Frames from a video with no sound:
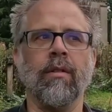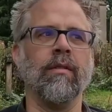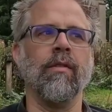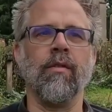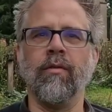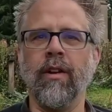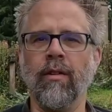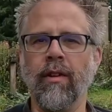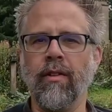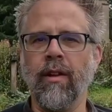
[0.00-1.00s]
in sort of
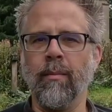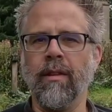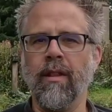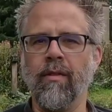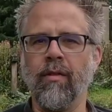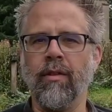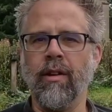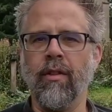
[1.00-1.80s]
Neolithic, but then certainly in